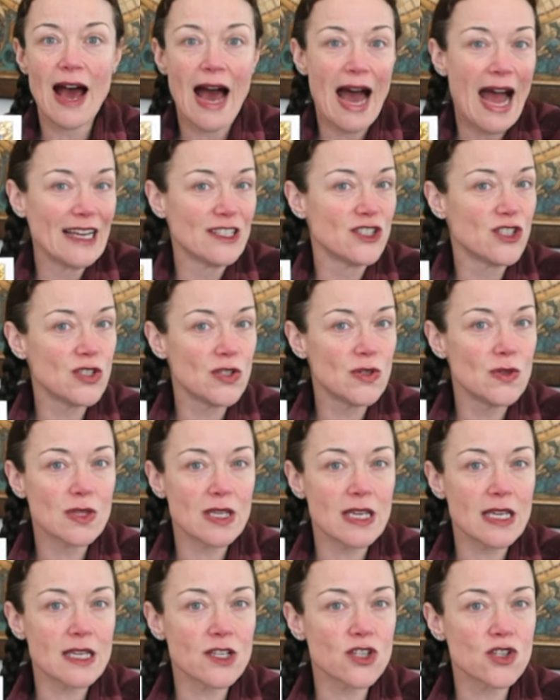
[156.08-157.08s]
I do
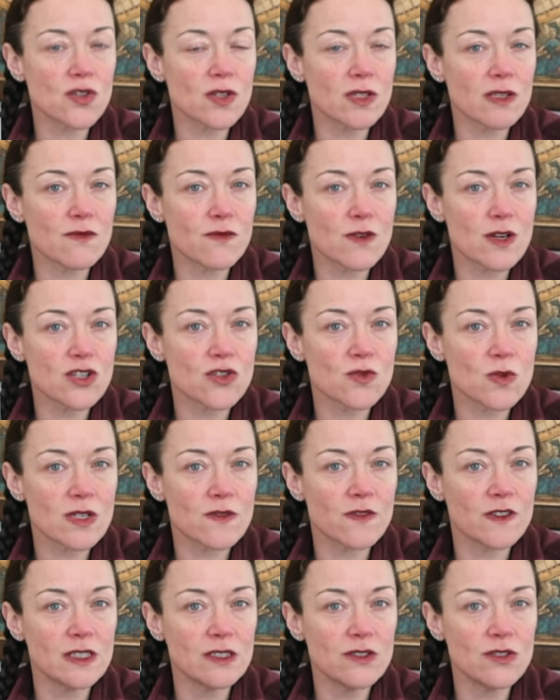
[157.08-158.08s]
think it's during the French
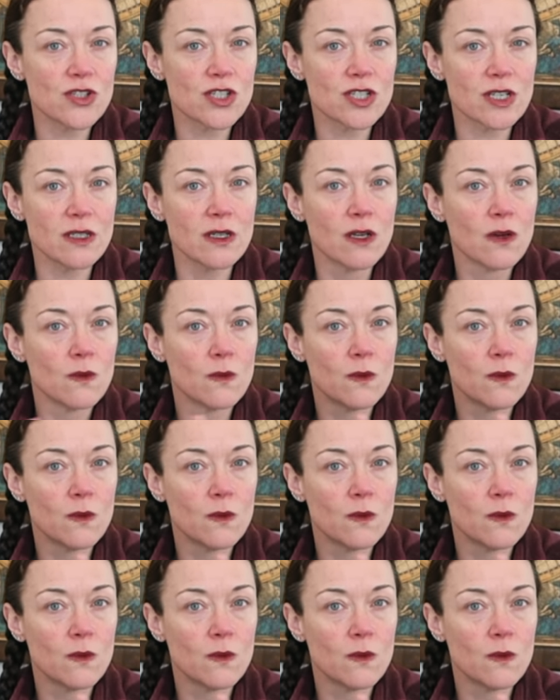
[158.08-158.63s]
Revolution.